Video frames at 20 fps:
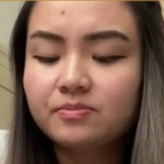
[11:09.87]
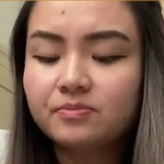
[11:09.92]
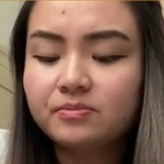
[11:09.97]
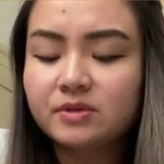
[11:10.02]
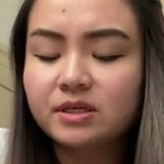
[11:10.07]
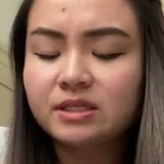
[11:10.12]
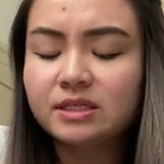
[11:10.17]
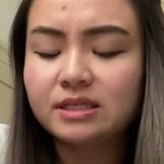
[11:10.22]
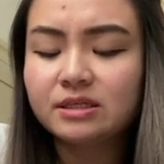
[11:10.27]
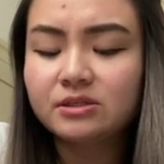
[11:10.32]

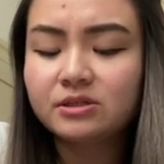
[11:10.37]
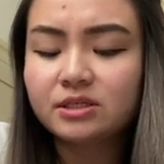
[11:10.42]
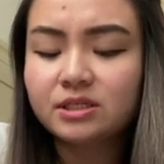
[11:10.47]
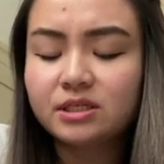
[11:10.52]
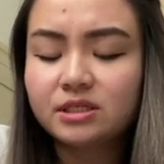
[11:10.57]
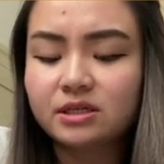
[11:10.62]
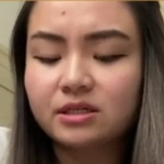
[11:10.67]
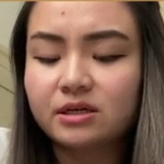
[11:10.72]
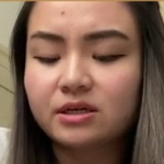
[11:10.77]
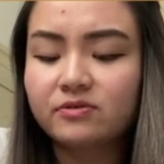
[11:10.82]
it's
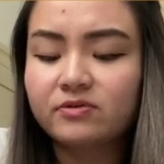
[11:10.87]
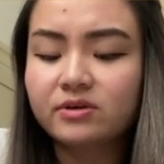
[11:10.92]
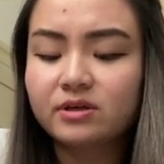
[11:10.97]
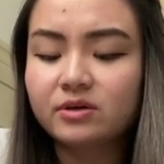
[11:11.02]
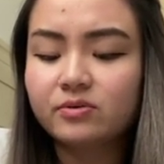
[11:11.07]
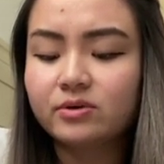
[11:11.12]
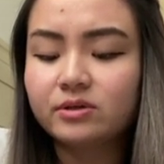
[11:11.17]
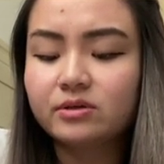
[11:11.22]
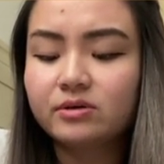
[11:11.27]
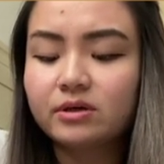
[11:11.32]
interesting. I feel
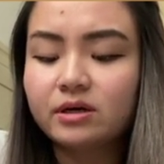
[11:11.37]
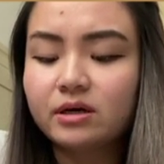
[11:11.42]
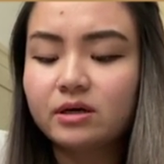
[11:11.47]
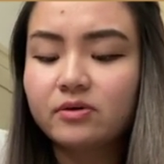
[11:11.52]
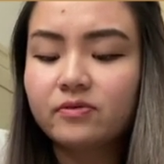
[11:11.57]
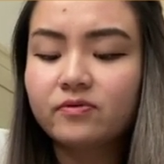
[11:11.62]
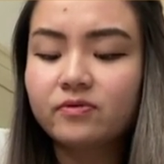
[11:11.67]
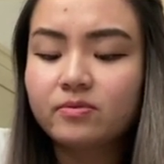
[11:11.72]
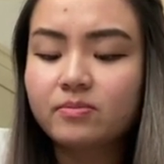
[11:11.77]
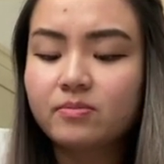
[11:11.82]
like when you have